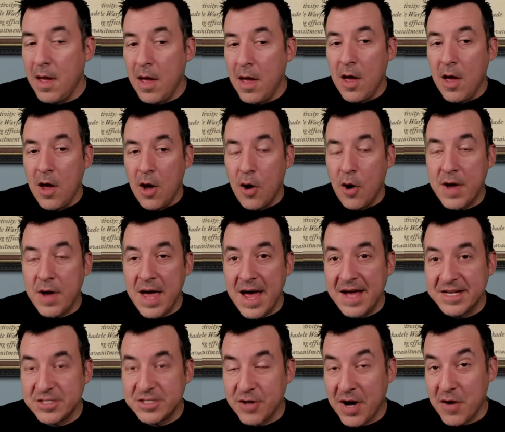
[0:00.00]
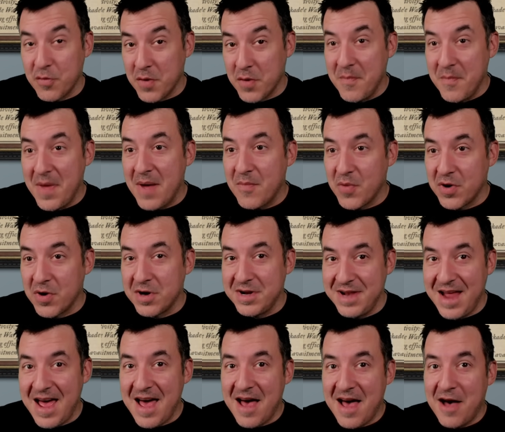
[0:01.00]
Okay, so I remembered
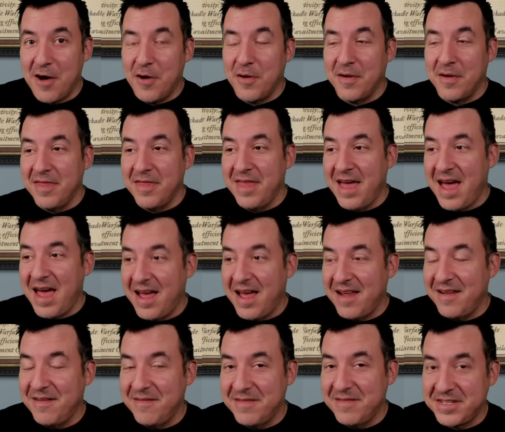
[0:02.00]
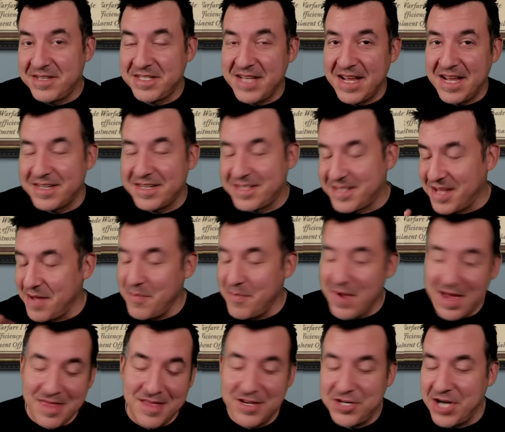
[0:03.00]
now that since they
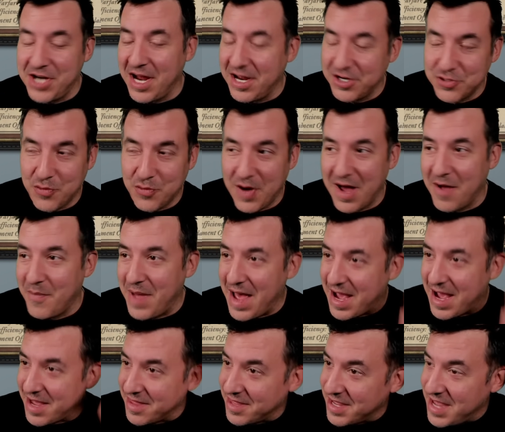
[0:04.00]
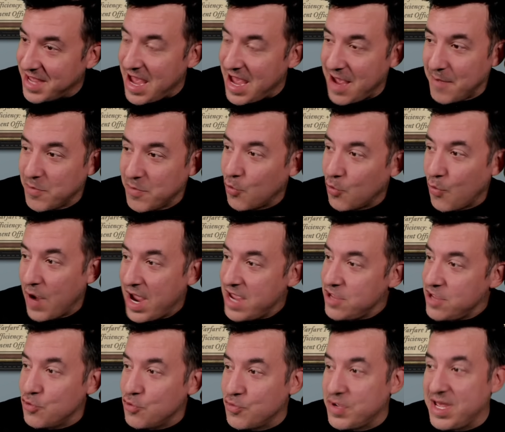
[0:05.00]
made the change a while back in the game, the way
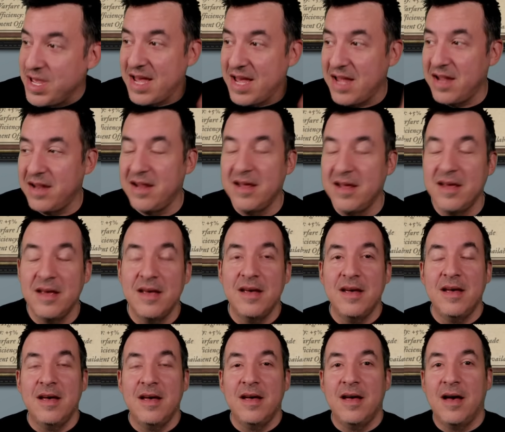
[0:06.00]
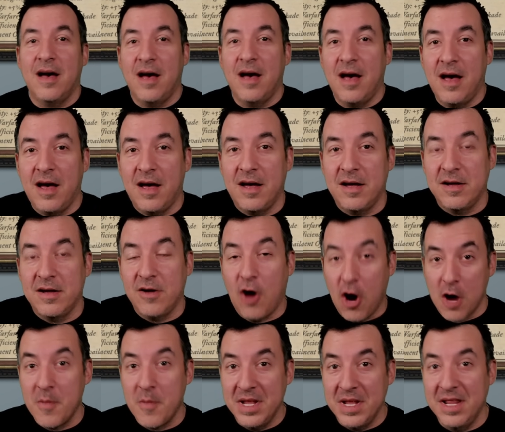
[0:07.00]
you get
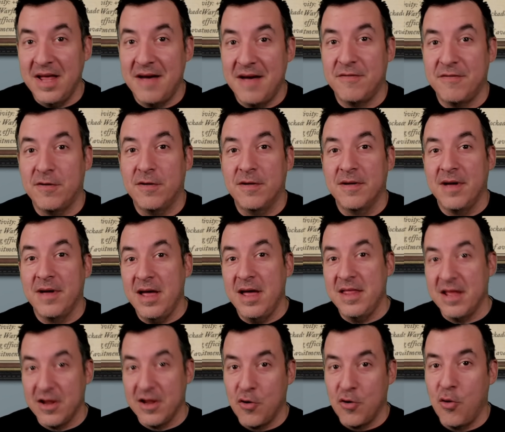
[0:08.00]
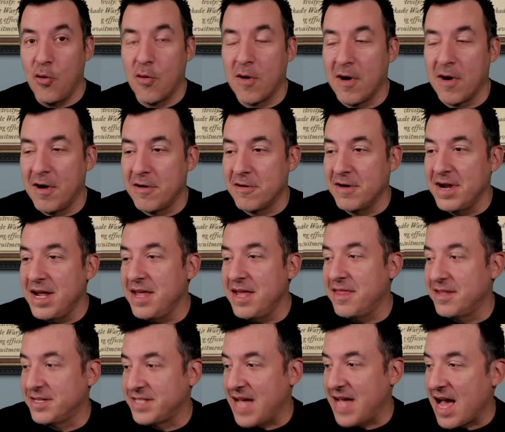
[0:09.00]
army level and then corps underneath
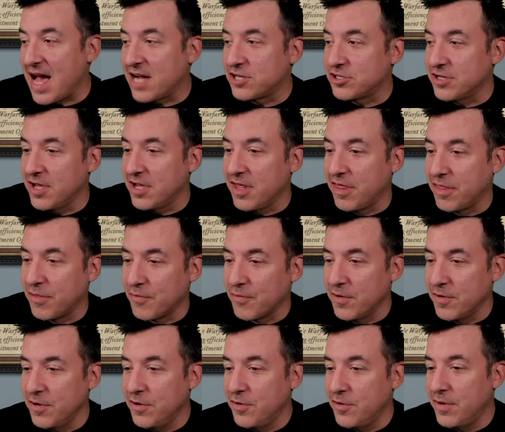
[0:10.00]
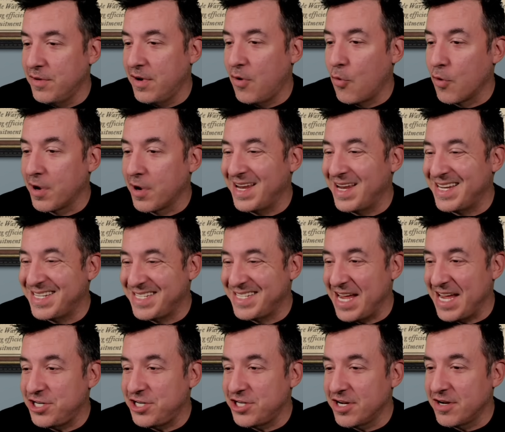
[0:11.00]
is actually through
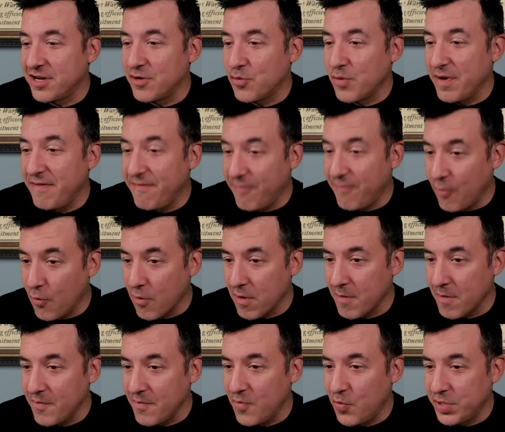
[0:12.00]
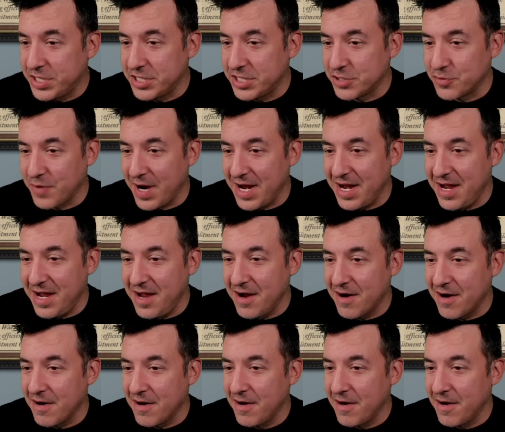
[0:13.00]
organization reform, which is right here.